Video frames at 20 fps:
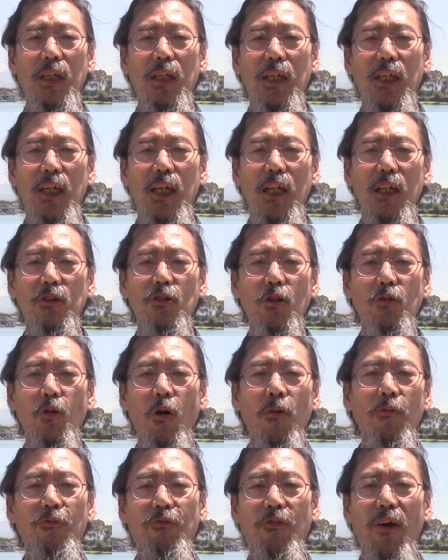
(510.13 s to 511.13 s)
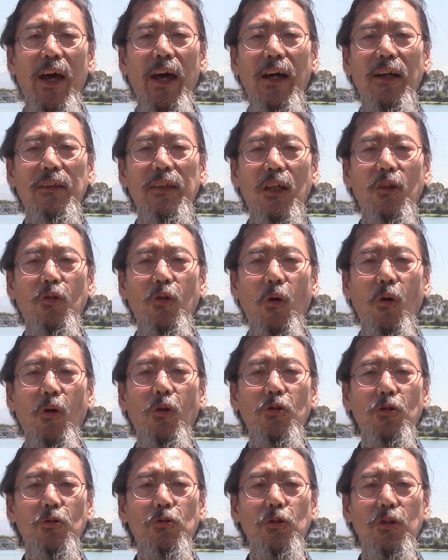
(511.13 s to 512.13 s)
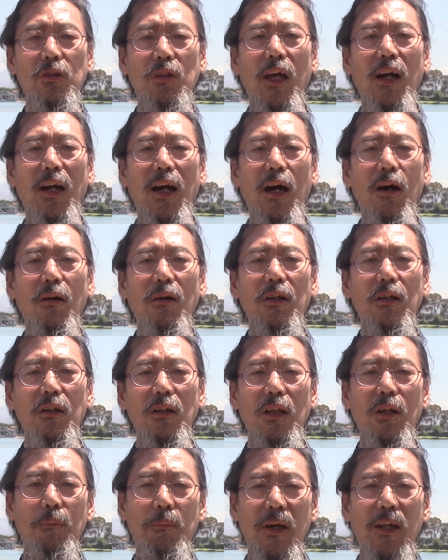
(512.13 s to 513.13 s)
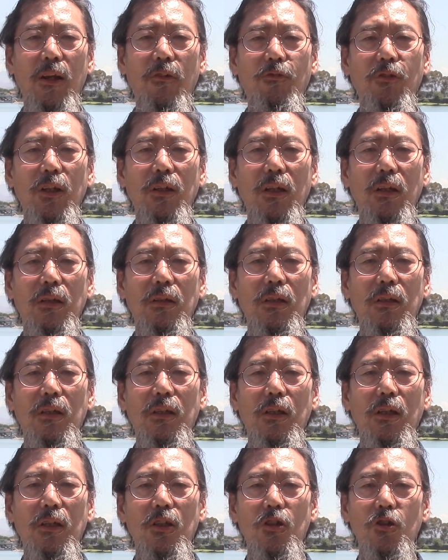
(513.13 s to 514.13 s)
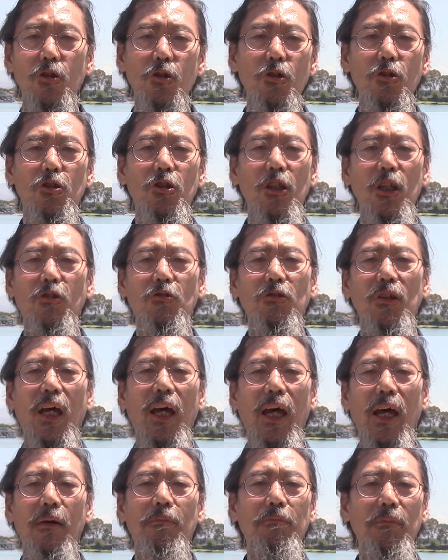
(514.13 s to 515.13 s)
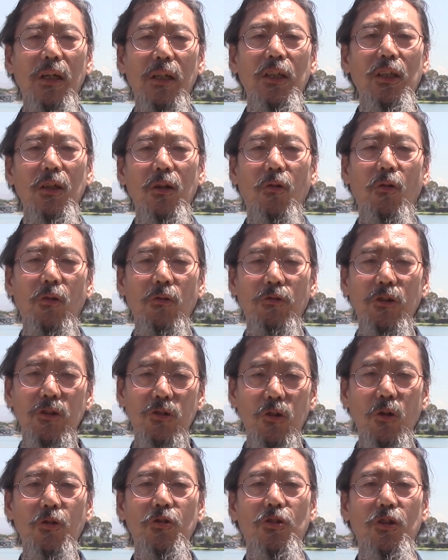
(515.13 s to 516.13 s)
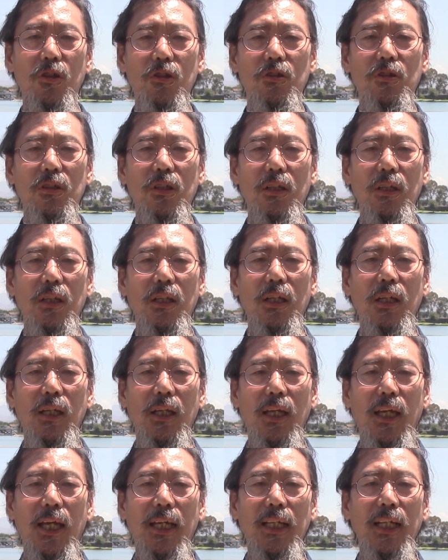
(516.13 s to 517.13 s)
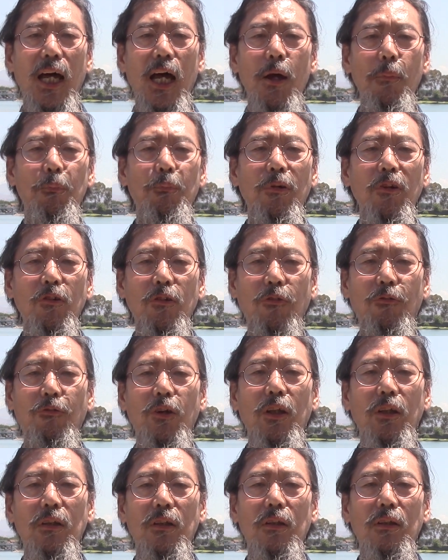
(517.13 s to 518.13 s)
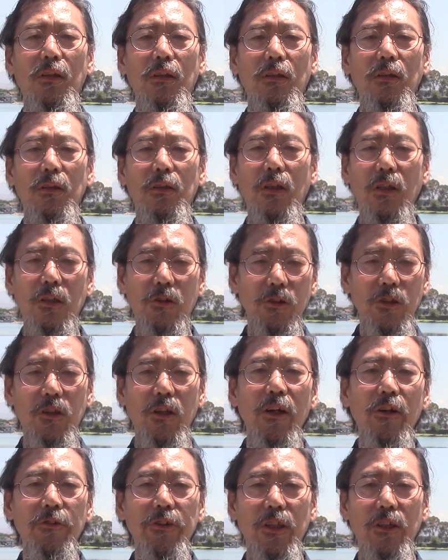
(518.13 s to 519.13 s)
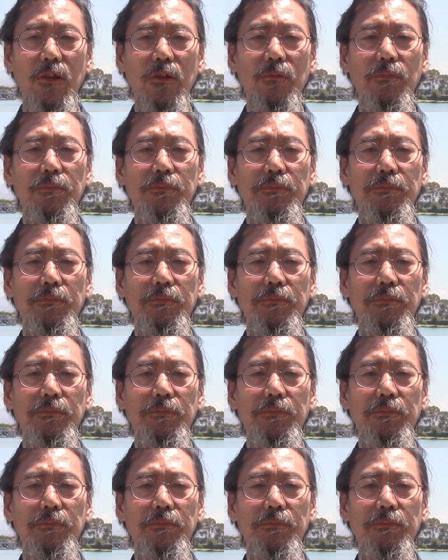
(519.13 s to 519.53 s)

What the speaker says: It is a known fact that those who take out early benefit usually do not have money or resources, and I happen to fit the criterion.